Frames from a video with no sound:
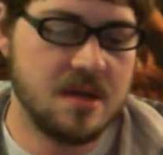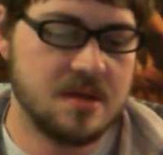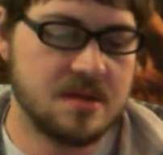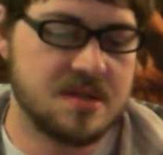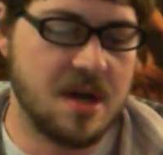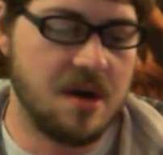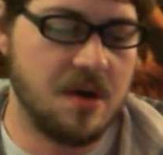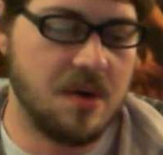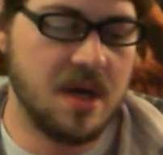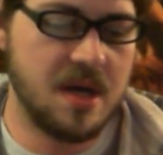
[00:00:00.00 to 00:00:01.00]

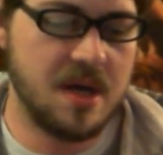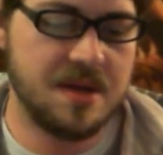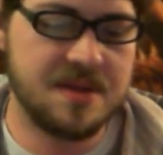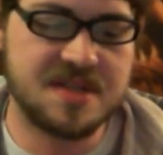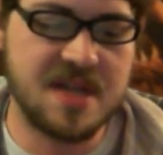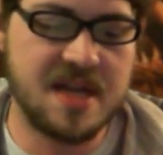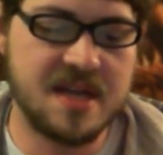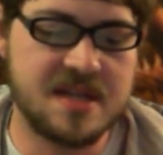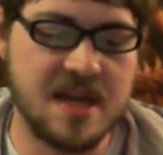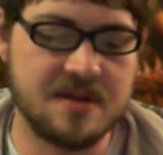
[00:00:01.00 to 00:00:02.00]
So the
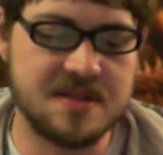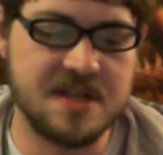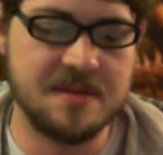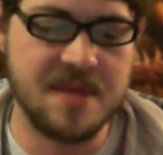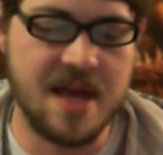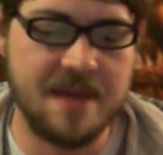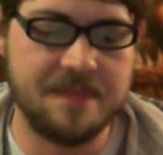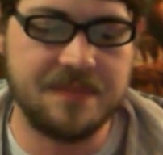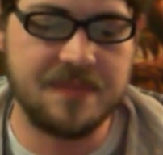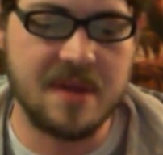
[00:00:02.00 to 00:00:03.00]
psychic tells them that
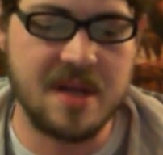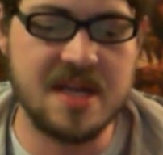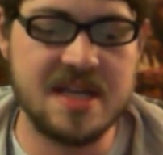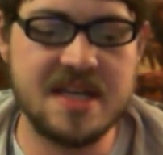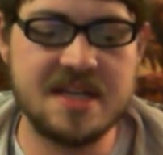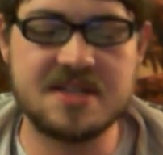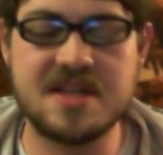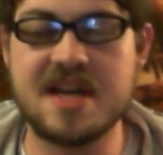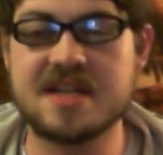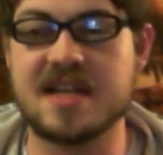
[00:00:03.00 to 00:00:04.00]
it eats
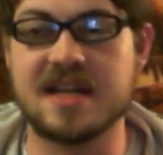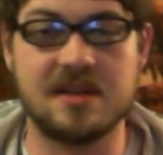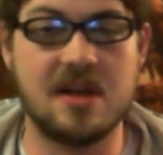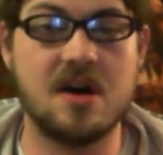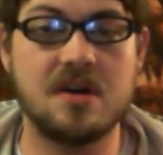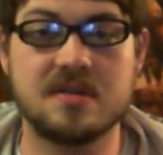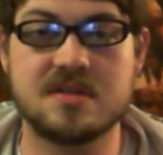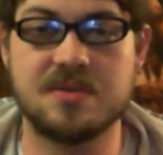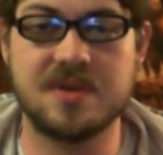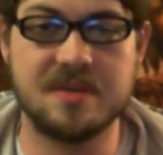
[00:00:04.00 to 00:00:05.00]
things like
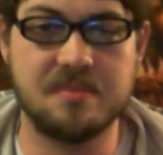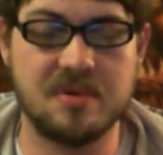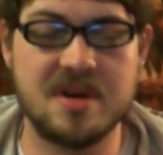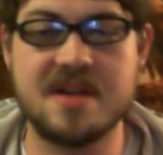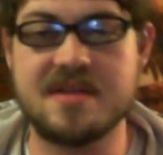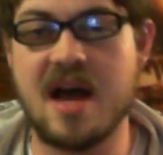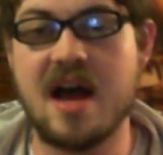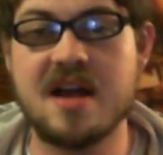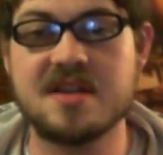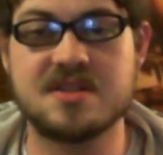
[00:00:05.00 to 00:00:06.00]
lungs so it can breathe,
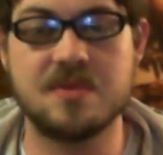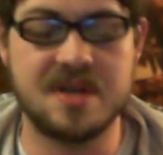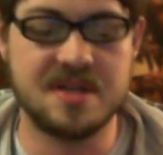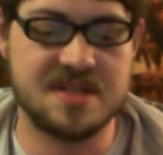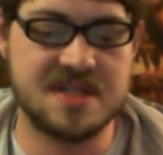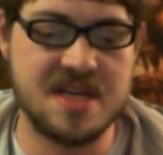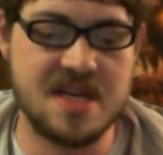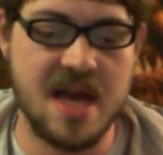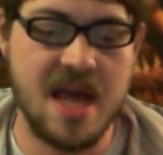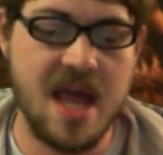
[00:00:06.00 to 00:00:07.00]
eyes so it can
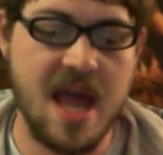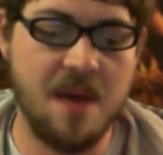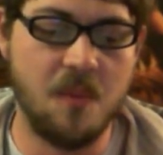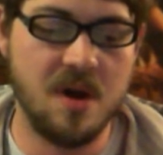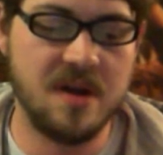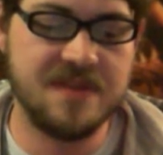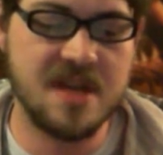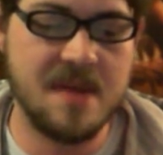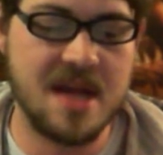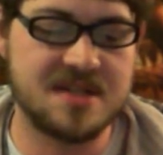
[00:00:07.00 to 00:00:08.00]
see, and one of
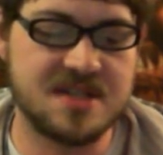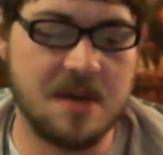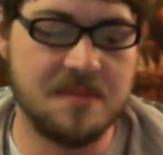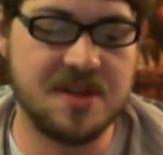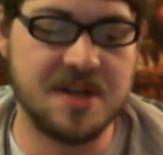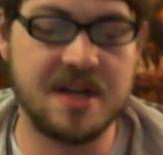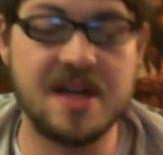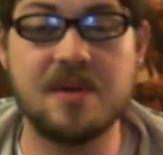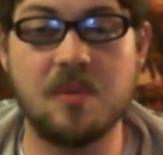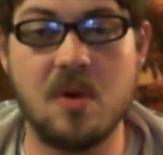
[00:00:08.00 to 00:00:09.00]
them has something
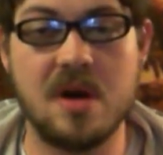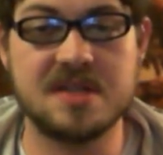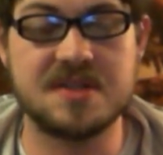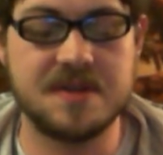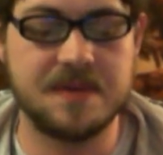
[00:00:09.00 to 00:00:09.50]
it wants.